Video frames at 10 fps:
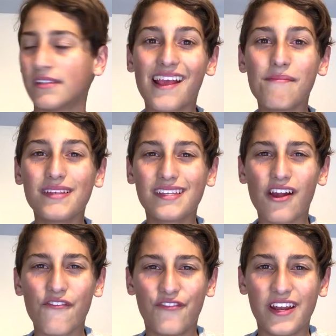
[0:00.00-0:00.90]
Same as
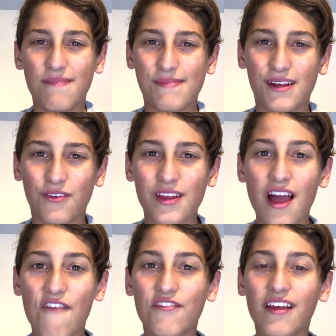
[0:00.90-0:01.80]
Seraphina Pickery,
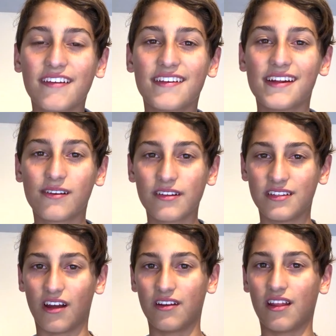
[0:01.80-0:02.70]
I feel like she could have
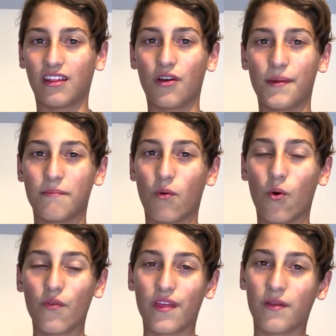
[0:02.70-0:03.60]
done a little bit
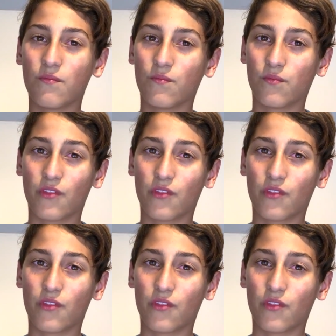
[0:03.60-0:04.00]
more than